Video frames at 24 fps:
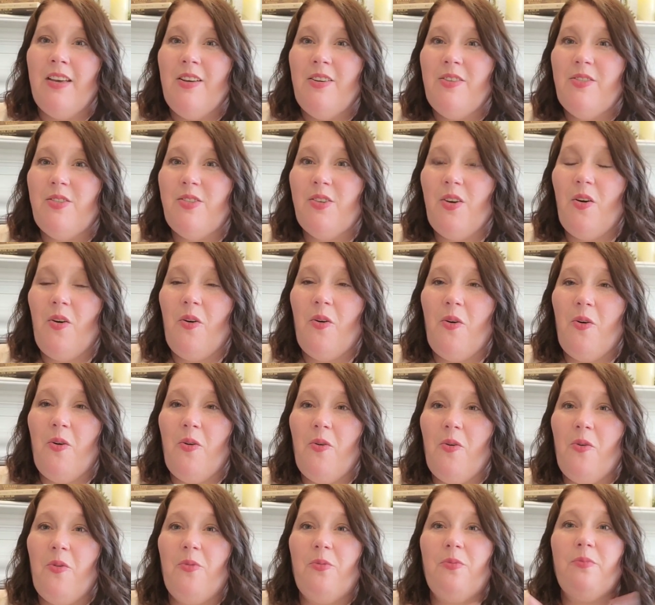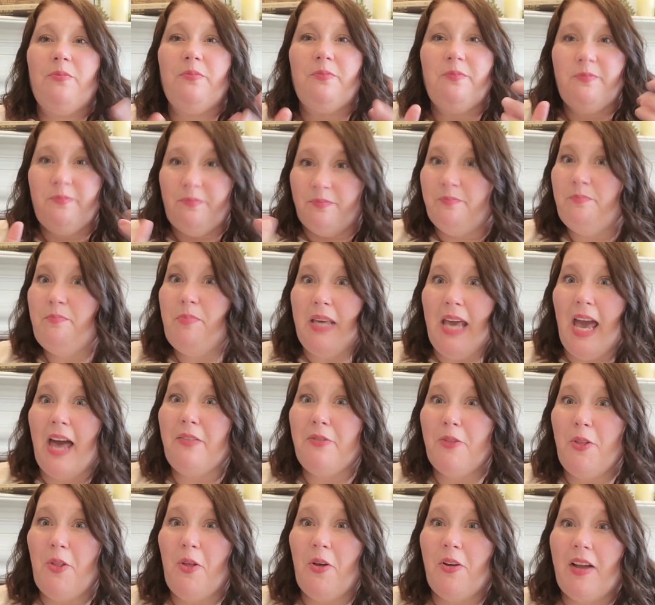So be on
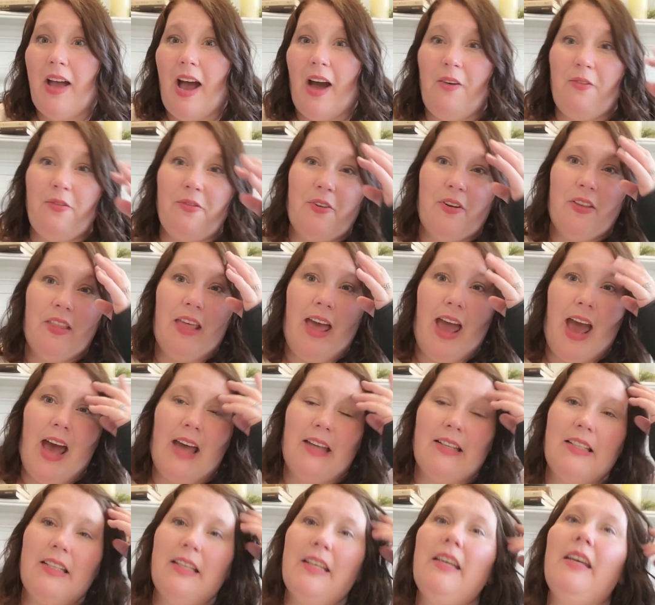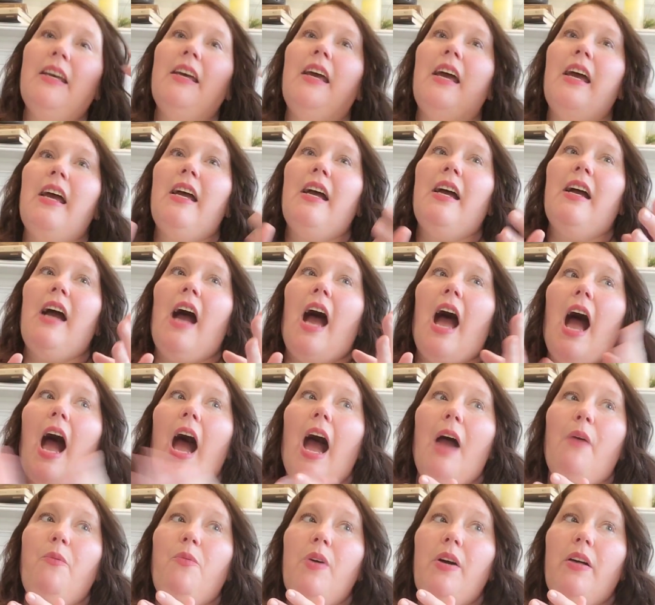the lookout for that. I